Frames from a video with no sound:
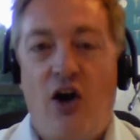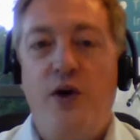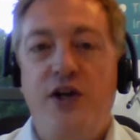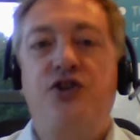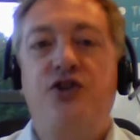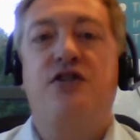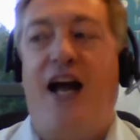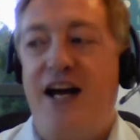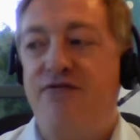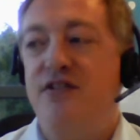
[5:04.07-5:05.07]
We just
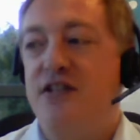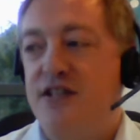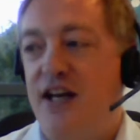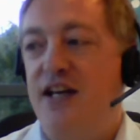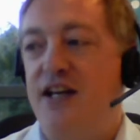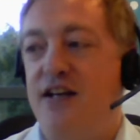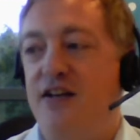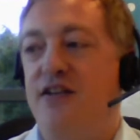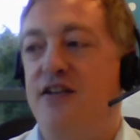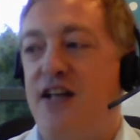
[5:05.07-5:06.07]
haven't seen
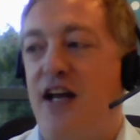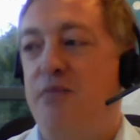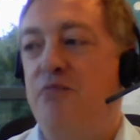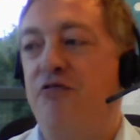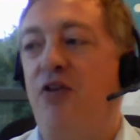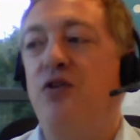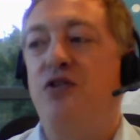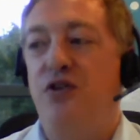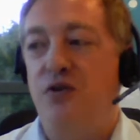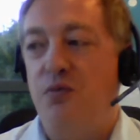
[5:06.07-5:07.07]
the same
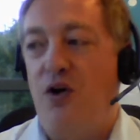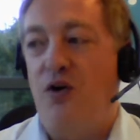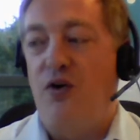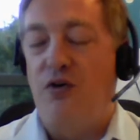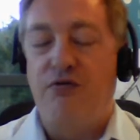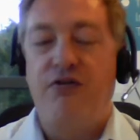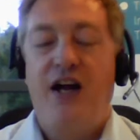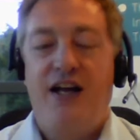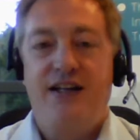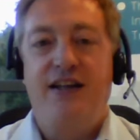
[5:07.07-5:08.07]
volume of
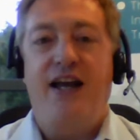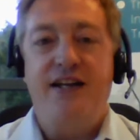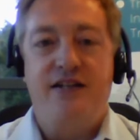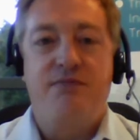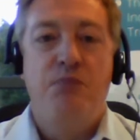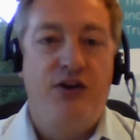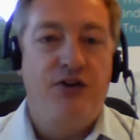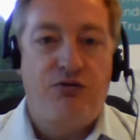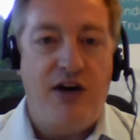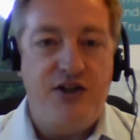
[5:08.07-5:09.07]
late
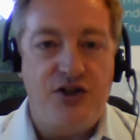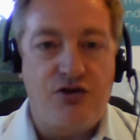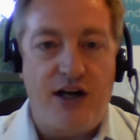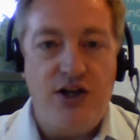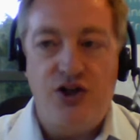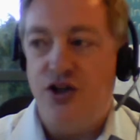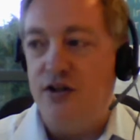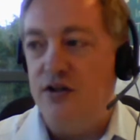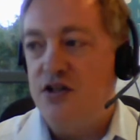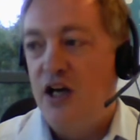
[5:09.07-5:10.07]
month
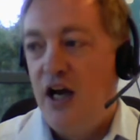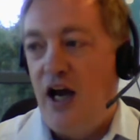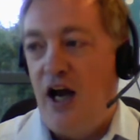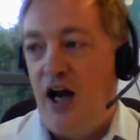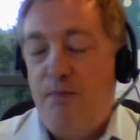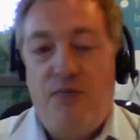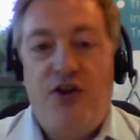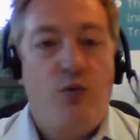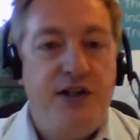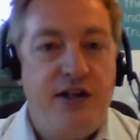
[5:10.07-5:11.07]
registrations
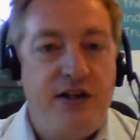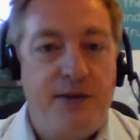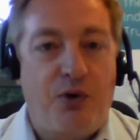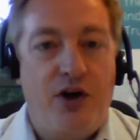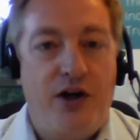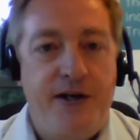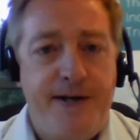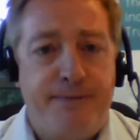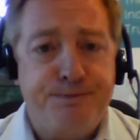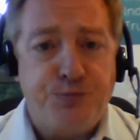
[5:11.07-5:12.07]
that we did in the prior
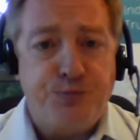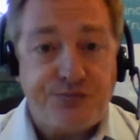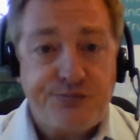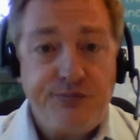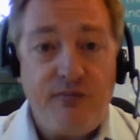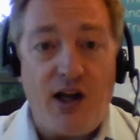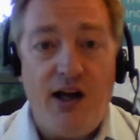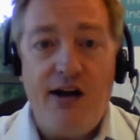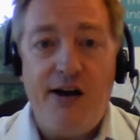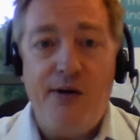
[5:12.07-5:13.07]
year.
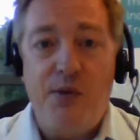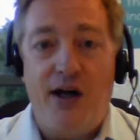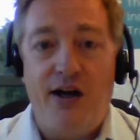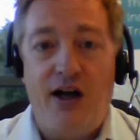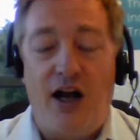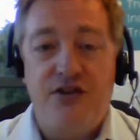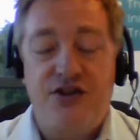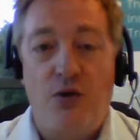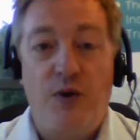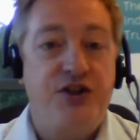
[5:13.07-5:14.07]
And
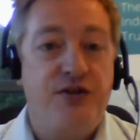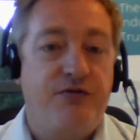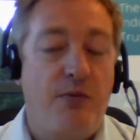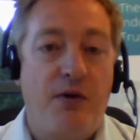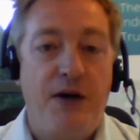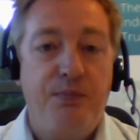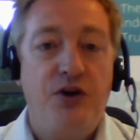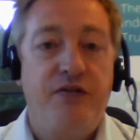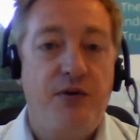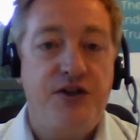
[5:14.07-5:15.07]
so, which is, from my point
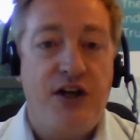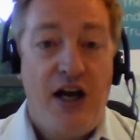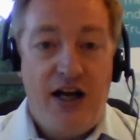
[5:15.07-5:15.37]
of view, is